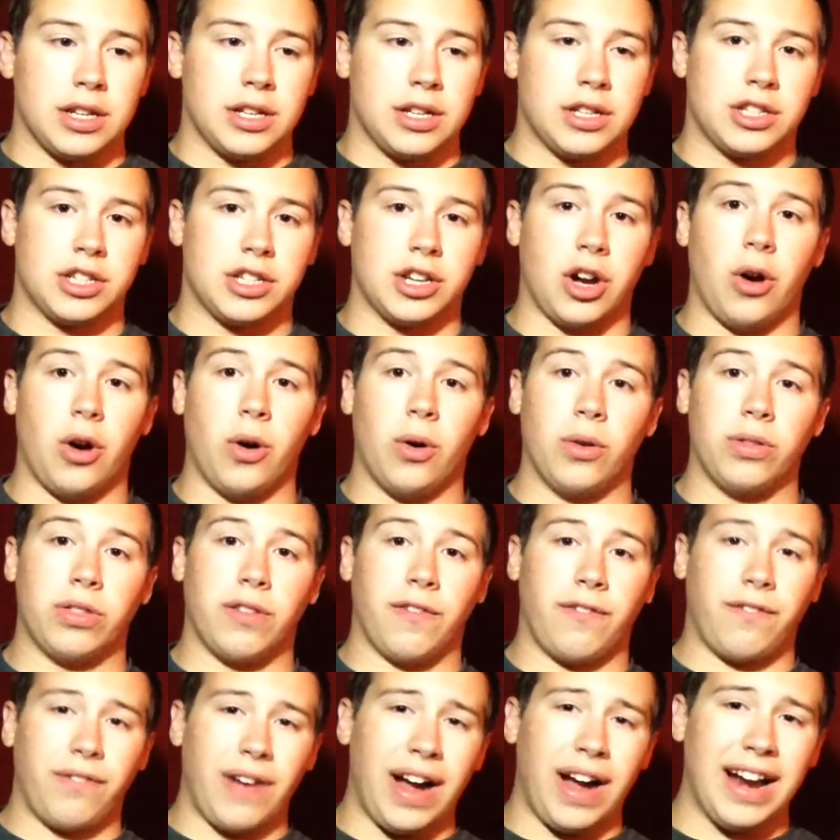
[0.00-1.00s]
So the
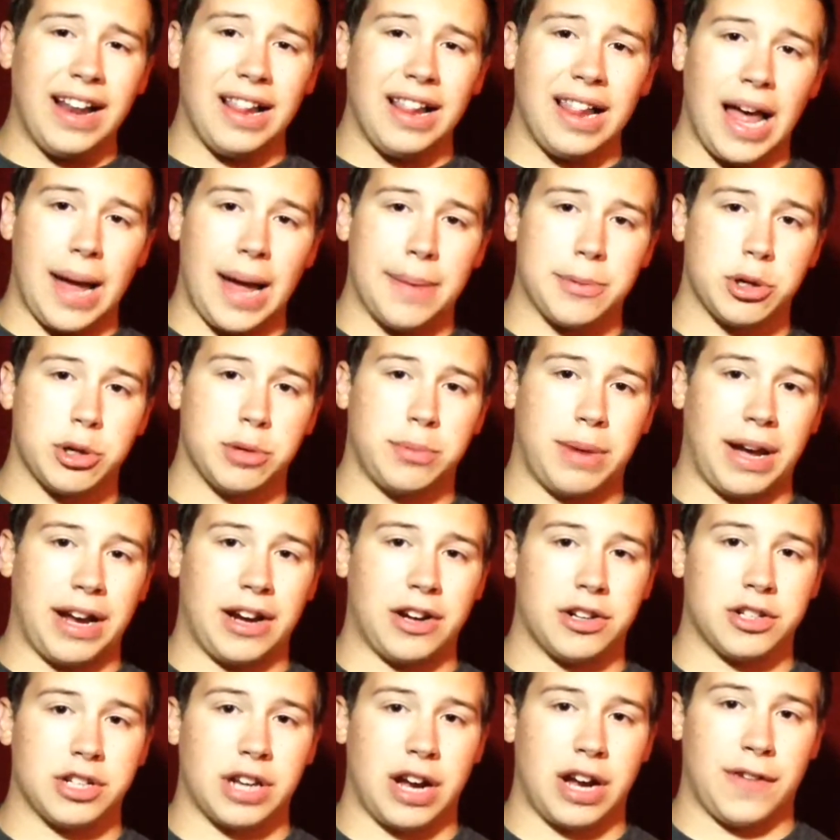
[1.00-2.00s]
final option
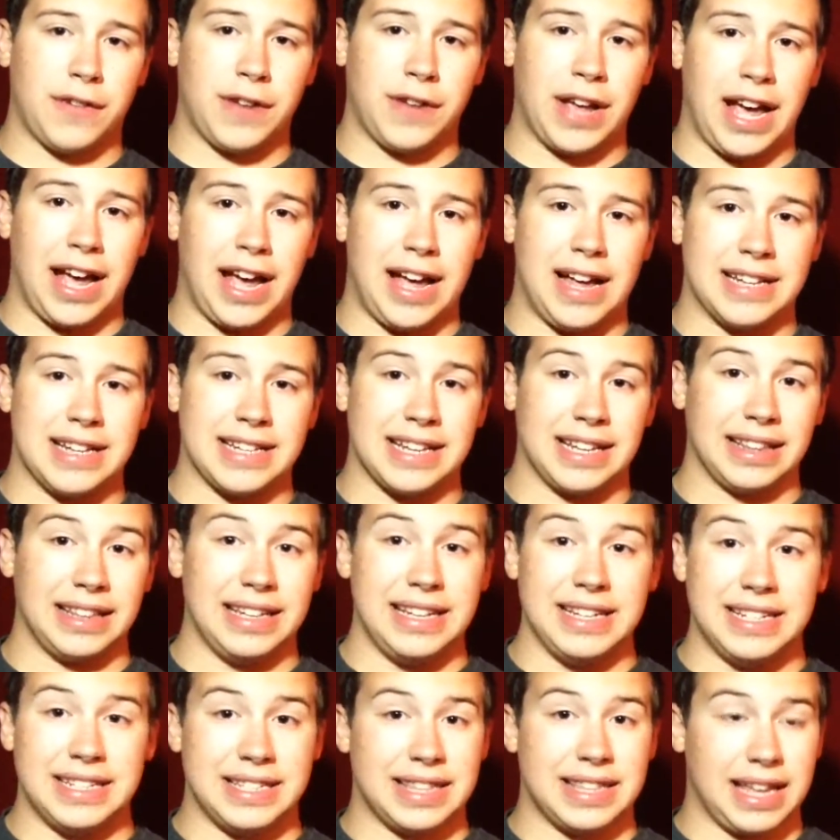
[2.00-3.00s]
Microsoft has, at
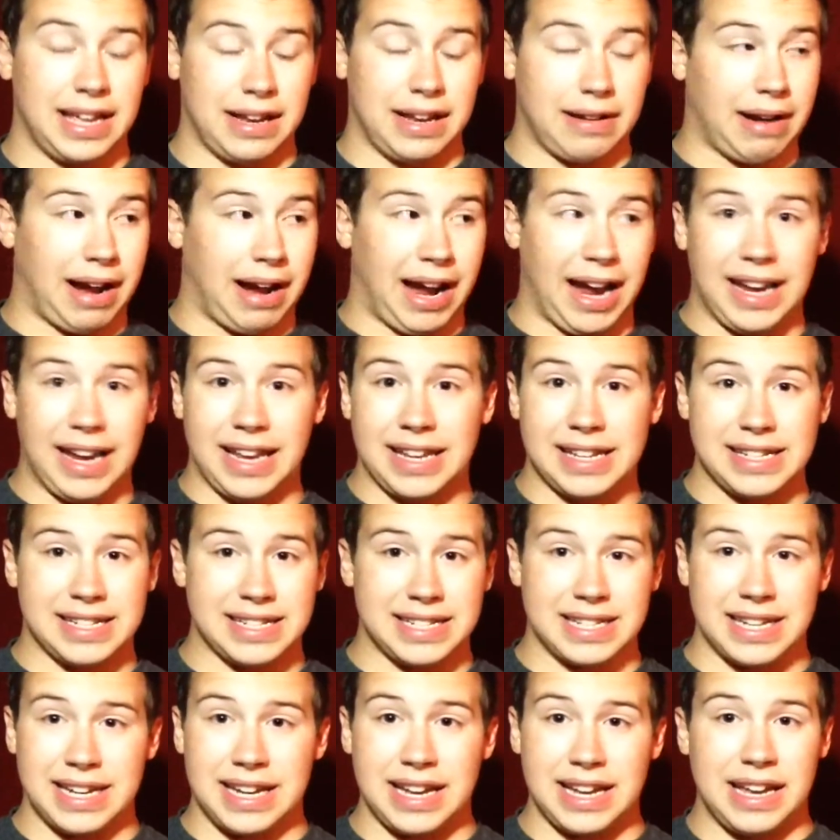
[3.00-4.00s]
least that I can
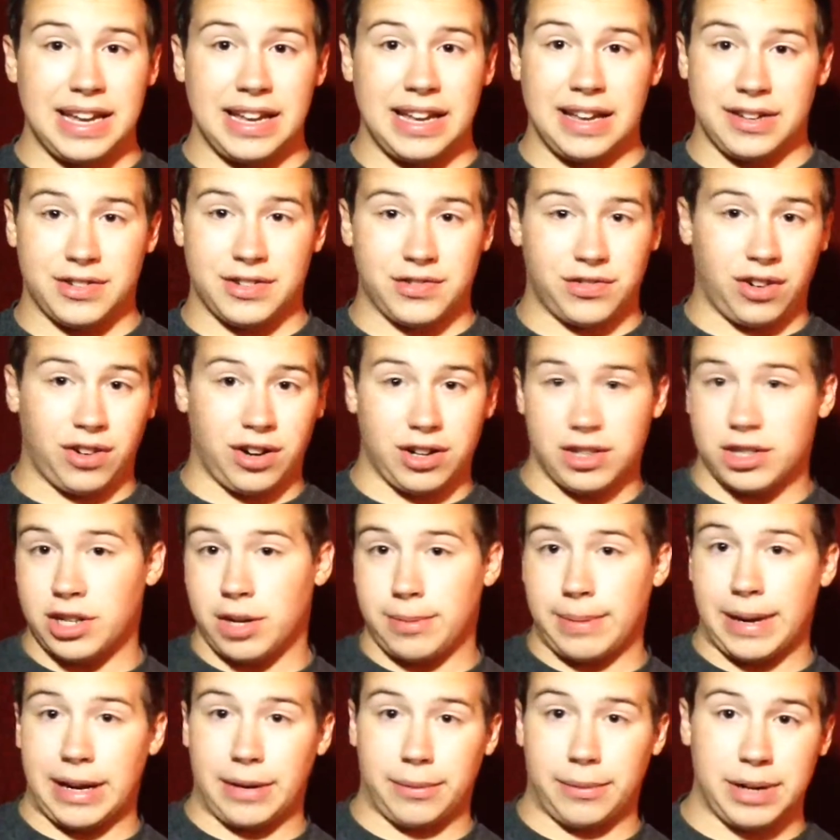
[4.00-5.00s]
see as far as all
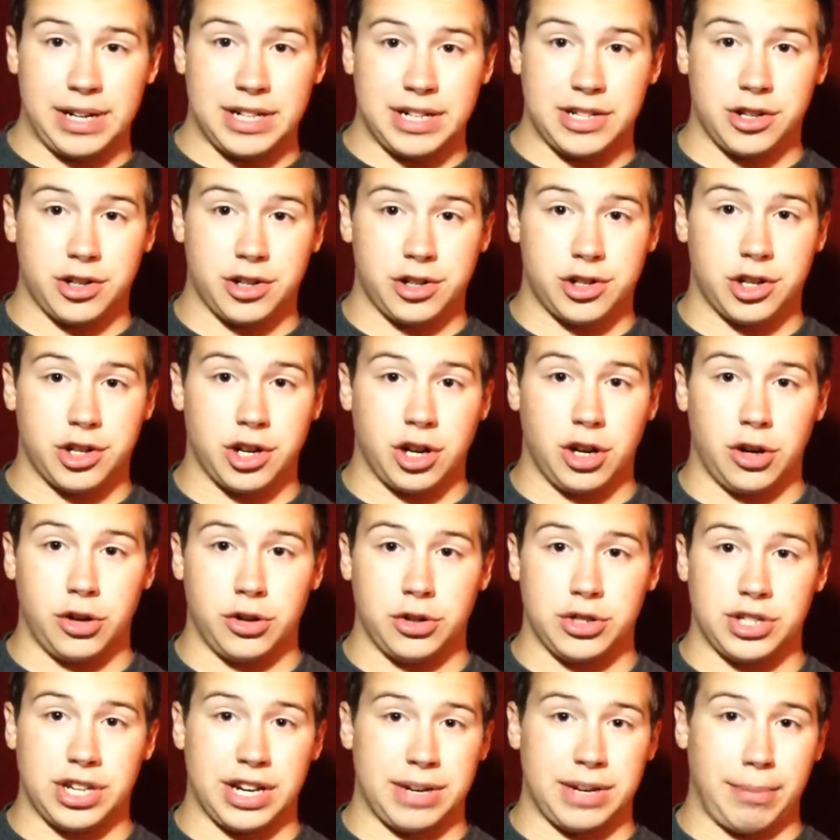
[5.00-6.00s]
my research
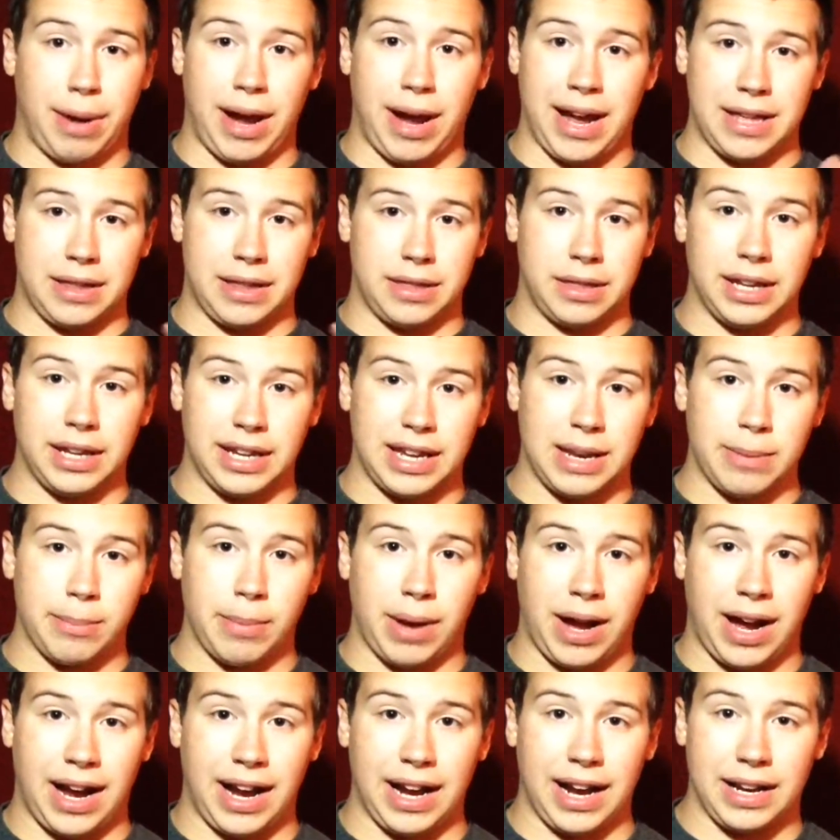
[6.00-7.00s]
goes and my thinking
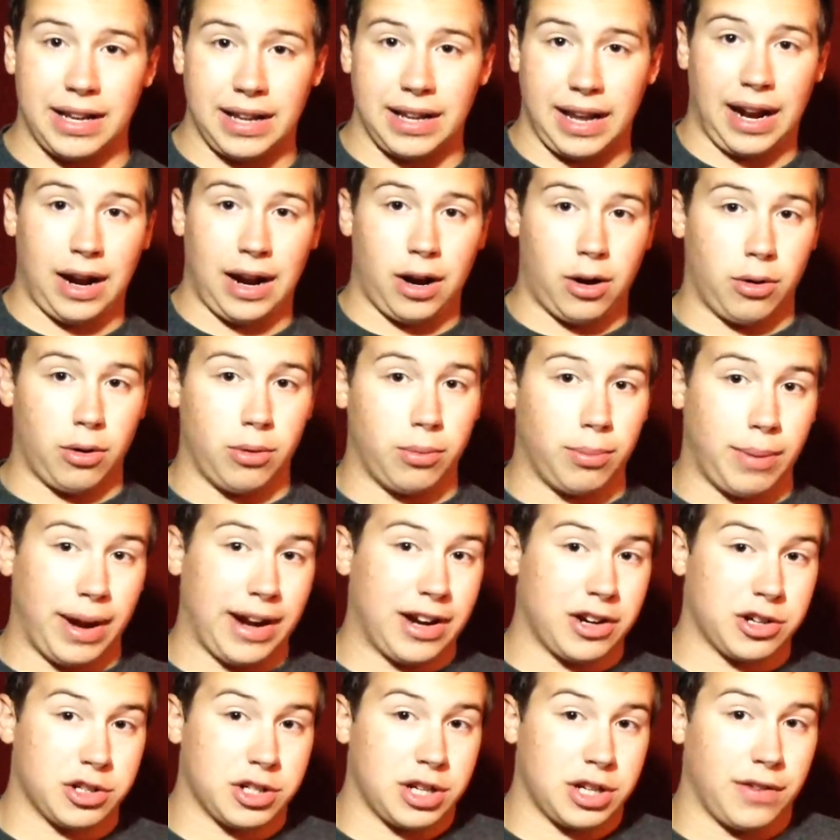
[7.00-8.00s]
behind how
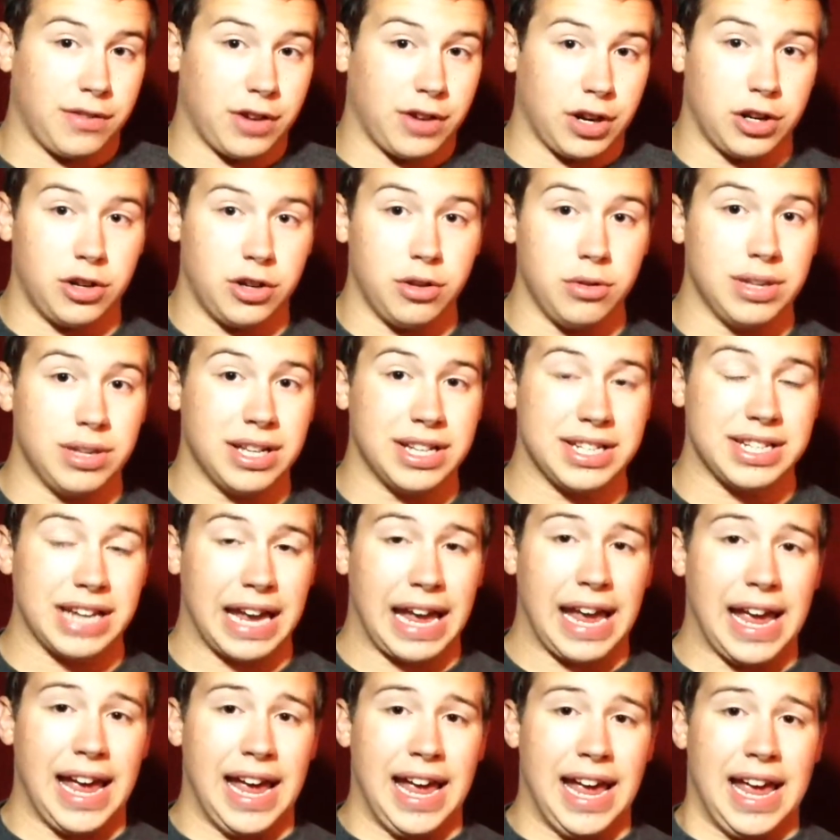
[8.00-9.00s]
Microsoft could do this,
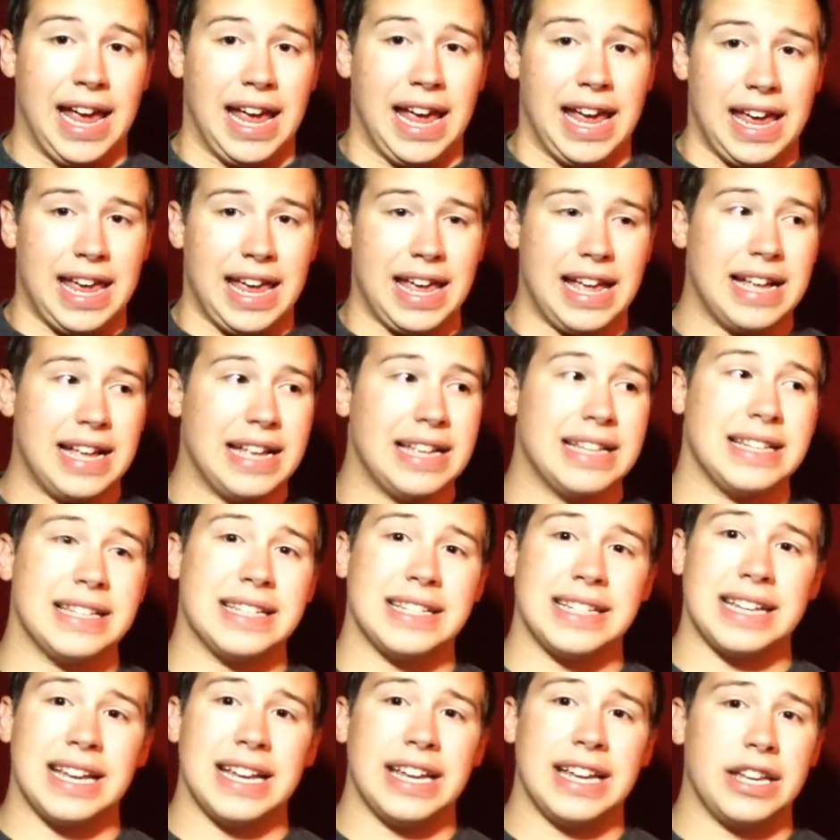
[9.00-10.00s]

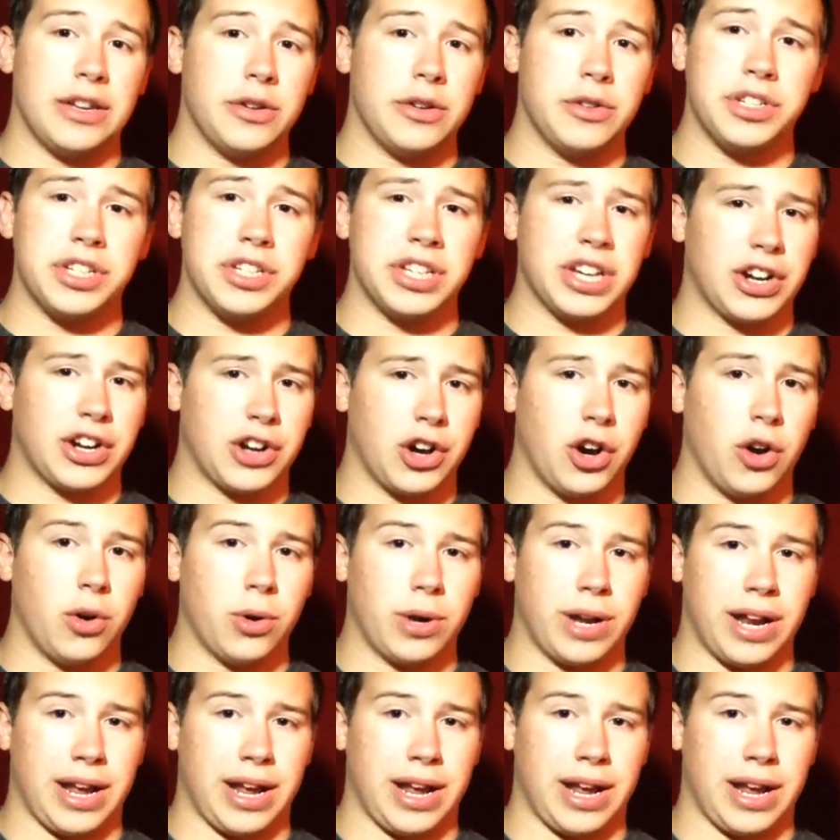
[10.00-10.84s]
is using a code